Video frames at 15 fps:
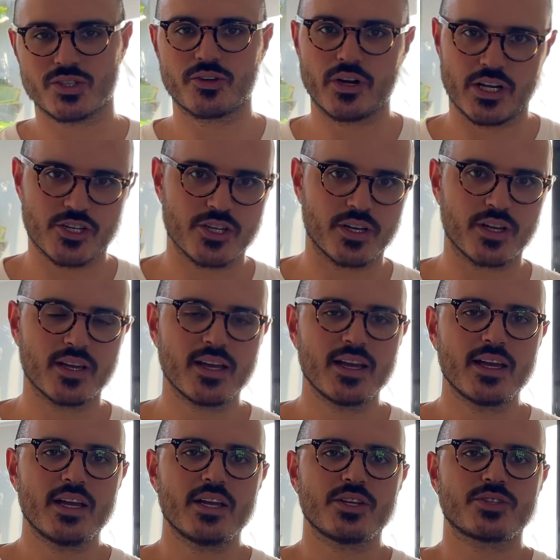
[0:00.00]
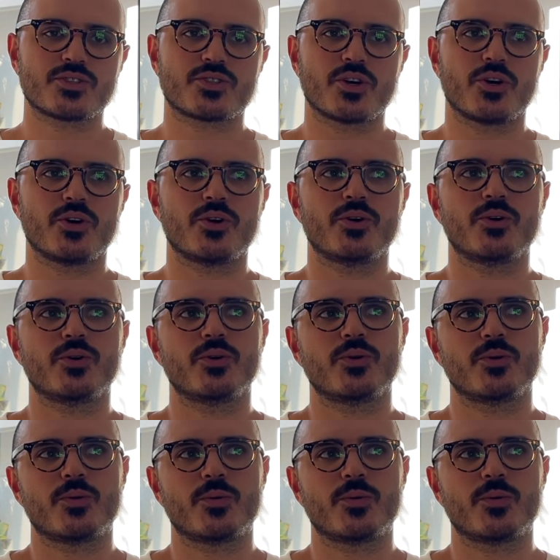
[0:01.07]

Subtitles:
aggression. So